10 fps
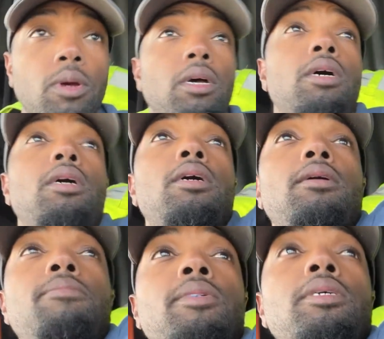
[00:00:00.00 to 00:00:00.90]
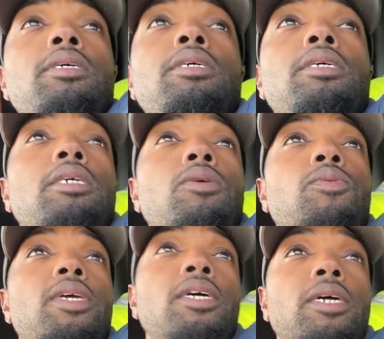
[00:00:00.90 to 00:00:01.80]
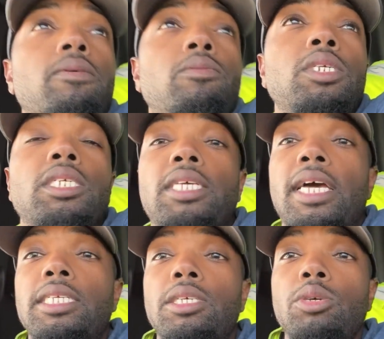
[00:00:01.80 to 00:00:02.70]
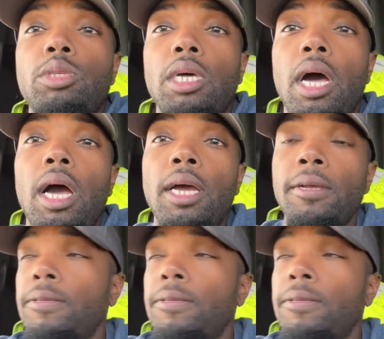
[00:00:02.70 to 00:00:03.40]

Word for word: Um, we uh, we just got to Utah.